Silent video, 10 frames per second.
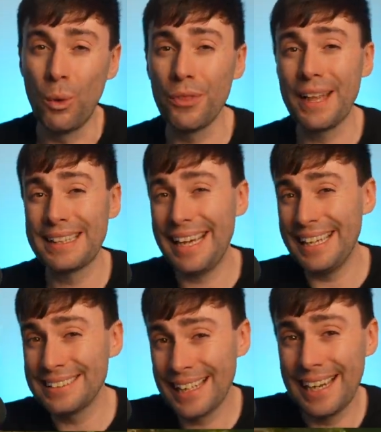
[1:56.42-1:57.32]
One thing that
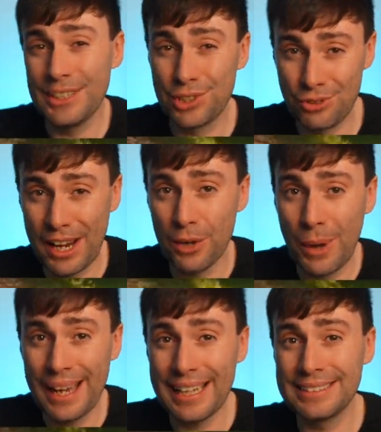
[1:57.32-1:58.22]
is clear straight
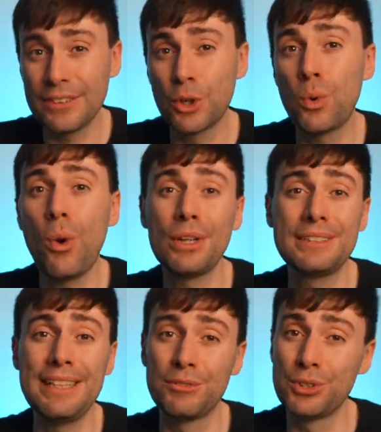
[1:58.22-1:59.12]
away is that the
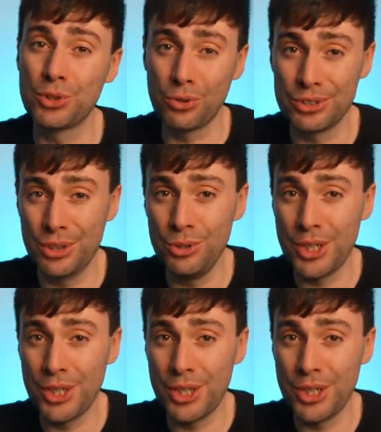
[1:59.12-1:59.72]
quality of the Sora 2